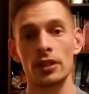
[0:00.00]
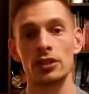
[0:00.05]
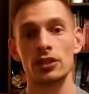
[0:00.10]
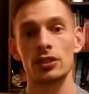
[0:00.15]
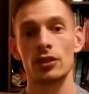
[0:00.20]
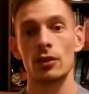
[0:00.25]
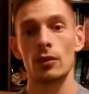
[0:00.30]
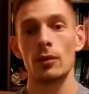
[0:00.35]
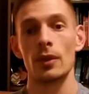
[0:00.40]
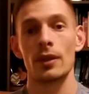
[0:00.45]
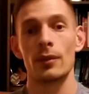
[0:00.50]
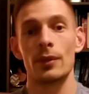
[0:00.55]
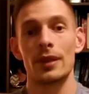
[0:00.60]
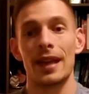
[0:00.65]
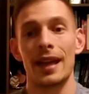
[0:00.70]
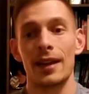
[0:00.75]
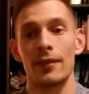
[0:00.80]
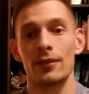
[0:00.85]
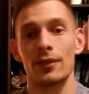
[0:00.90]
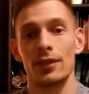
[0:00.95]
So what we
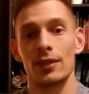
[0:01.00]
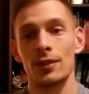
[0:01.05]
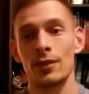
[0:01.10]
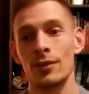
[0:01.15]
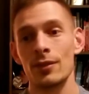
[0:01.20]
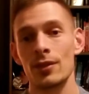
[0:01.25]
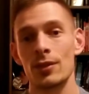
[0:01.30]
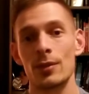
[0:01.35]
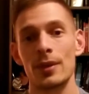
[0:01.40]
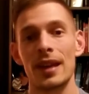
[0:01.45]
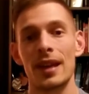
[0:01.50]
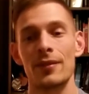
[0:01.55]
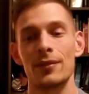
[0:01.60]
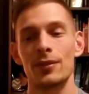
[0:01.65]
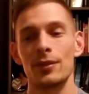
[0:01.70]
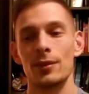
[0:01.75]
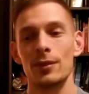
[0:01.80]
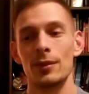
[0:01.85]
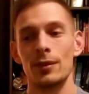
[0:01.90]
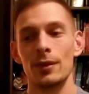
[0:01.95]
have to do is we have
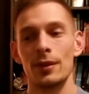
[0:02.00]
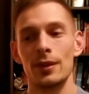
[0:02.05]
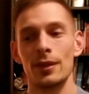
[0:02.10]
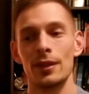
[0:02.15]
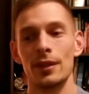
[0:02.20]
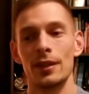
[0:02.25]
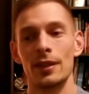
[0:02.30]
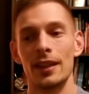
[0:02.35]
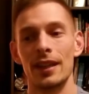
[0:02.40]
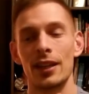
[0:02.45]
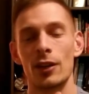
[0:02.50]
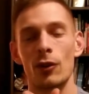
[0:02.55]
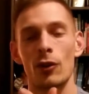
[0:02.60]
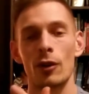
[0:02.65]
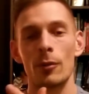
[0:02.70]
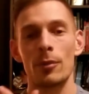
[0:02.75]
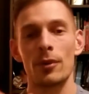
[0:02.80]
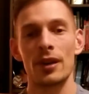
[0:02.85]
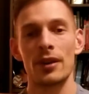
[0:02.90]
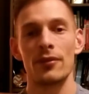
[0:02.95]
to
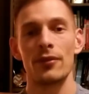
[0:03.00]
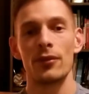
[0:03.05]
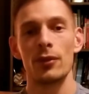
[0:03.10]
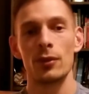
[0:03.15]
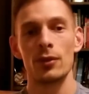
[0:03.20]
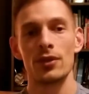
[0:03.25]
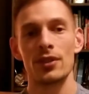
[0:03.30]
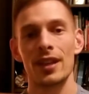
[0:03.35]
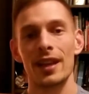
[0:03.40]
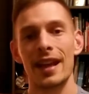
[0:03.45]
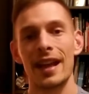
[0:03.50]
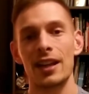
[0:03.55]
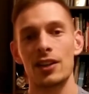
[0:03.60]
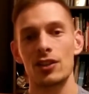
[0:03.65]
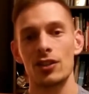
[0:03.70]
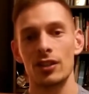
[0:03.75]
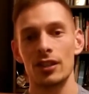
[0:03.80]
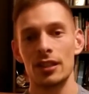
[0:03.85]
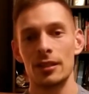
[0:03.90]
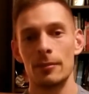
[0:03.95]
incorporate foods that
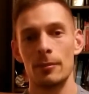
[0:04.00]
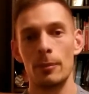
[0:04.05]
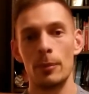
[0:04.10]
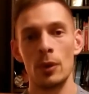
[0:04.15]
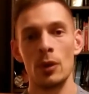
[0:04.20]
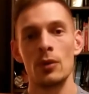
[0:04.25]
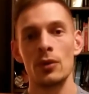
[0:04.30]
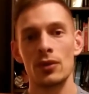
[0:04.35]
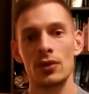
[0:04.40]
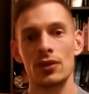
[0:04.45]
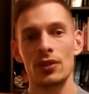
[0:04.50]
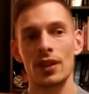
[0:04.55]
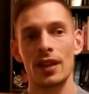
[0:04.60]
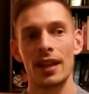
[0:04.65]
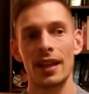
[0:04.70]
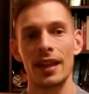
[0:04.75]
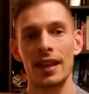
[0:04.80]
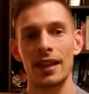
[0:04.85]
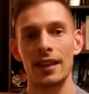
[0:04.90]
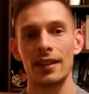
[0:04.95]
actually boost
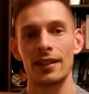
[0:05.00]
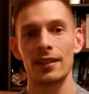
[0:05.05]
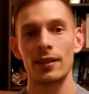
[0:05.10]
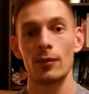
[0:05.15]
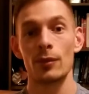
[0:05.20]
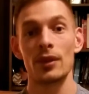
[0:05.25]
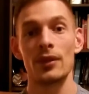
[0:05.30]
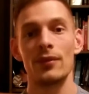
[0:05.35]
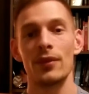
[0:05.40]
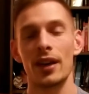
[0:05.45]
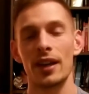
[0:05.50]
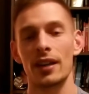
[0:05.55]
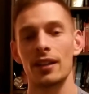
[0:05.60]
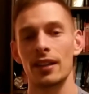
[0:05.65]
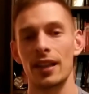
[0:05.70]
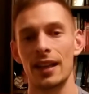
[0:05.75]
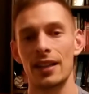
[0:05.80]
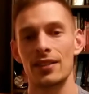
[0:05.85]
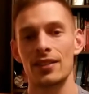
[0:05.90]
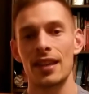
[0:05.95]
and
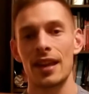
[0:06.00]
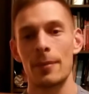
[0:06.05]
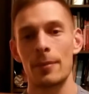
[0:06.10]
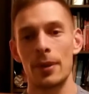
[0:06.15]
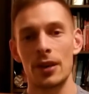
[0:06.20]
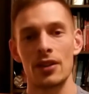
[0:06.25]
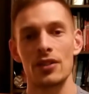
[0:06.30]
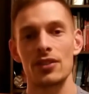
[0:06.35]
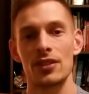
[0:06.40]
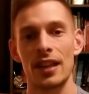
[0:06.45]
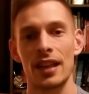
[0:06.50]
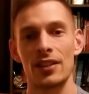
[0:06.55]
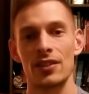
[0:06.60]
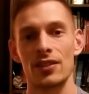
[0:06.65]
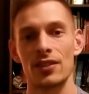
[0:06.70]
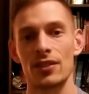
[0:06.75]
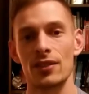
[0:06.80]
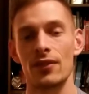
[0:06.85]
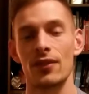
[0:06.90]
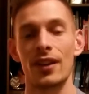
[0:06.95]
revitalize that
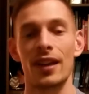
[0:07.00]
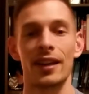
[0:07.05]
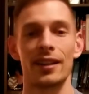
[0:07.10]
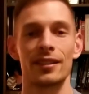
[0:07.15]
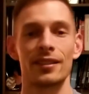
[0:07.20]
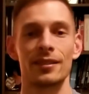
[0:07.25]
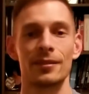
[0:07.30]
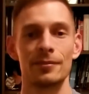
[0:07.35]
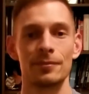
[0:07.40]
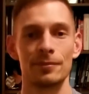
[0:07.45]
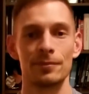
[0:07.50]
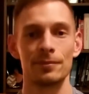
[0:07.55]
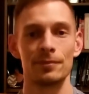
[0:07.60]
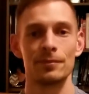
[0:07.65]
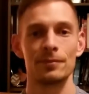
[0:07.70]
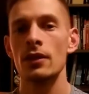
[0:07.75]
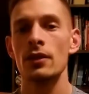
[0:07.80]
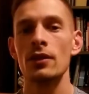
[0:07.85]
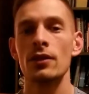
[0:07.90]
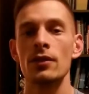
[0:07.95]
peristalsis effect.
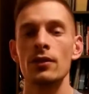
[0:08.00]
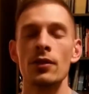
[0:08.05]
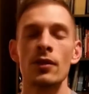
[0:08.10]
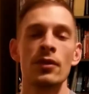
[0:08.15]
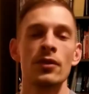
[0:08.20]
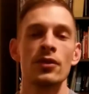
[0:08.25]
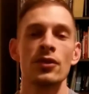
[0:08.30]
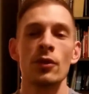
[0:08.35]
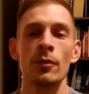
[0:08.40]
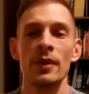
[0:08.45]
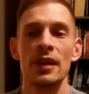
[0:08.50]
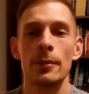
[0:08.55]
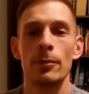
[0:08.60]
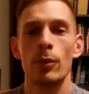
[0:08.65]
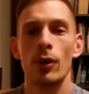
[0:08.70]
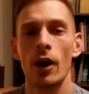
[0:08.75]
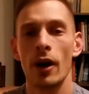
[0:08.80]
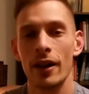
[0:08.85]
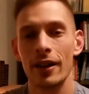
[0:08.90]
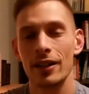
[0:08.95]
So there's so many
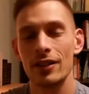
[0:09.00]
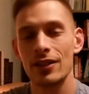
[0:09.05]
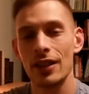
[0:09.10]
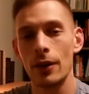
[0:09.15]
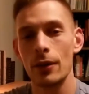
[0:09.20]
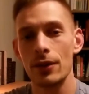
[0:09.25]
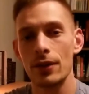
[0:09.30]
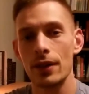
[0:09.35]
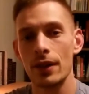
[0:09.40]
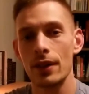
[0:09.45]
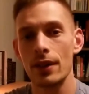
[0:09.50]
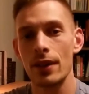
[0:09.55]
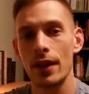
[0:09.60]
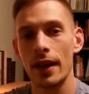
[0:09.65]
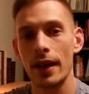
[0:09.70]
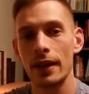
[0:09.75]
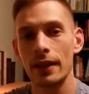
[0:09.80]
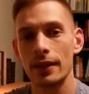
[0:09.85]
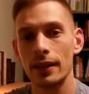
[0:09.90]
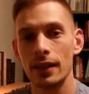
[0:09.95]
products out there
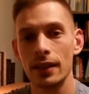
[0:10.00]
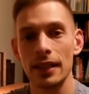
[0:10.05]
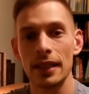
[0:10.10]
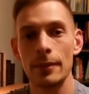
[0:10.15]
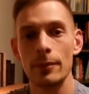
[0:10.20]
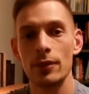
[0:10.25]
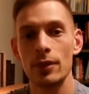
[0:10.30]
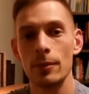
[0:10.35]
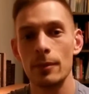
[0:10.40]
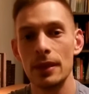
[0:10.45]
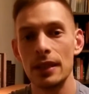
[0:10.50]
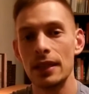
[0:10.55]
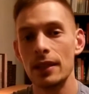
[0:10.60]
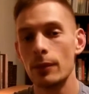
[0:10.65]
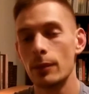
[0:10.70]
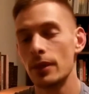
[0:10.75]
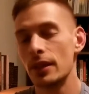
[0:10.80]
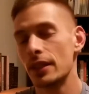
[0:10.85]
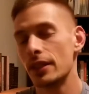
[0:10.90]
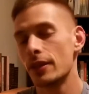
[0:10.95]
that claim to be a
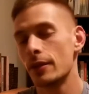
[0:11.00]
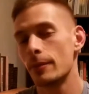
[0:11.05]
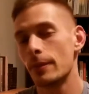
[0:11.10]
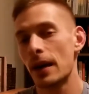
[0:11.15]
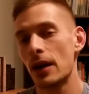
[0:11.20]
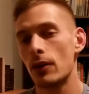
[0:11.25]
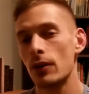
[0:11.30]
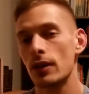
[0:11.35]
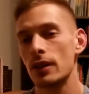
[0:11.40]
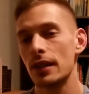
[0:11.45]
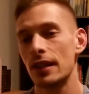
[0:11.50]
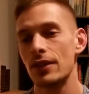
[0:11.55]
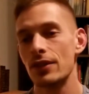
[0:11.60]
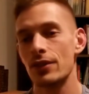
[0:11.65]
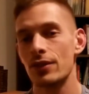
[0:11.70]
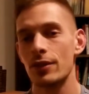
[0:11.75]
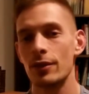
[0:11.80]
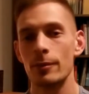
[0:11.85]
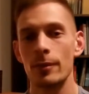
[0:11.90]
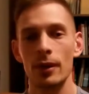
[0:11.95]
really good bowel
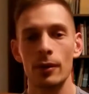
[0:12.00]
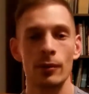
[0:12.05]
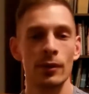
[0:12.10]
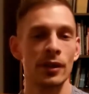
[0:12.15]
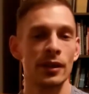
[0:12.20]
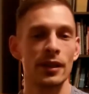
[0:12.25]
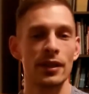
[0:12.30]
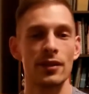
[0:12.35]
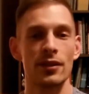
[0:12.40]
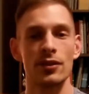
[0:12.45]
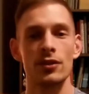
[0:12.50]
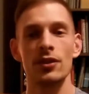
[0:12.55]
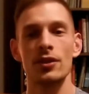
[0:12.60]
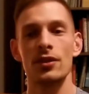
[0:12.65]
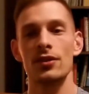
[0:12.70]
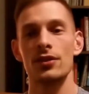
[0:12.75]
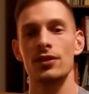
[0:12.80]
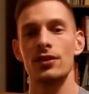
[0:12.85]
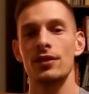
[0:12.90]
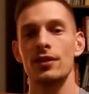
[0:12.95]
cleanser, but really they're
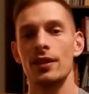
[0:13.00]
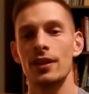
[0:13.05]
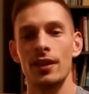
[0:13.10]
just